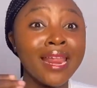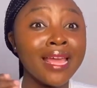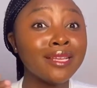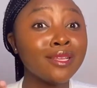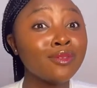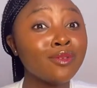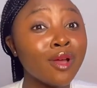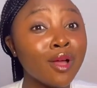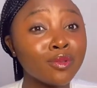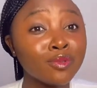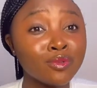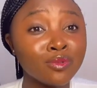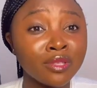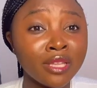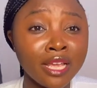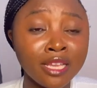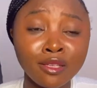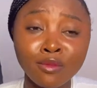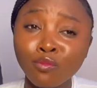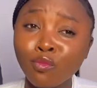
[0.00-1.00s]
I didn't know how to
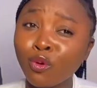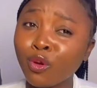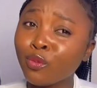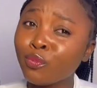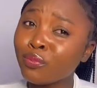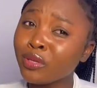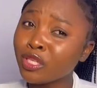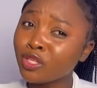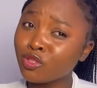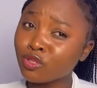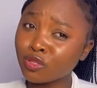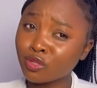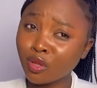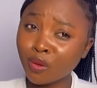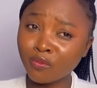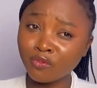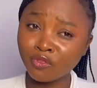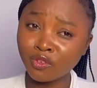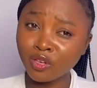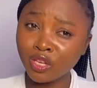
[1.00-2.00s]
tell the boy, please
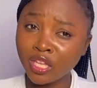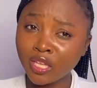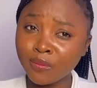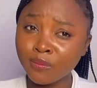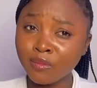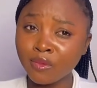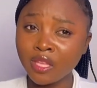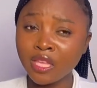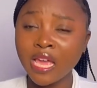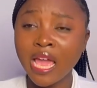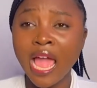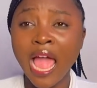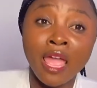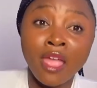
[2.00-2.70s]
stop following me.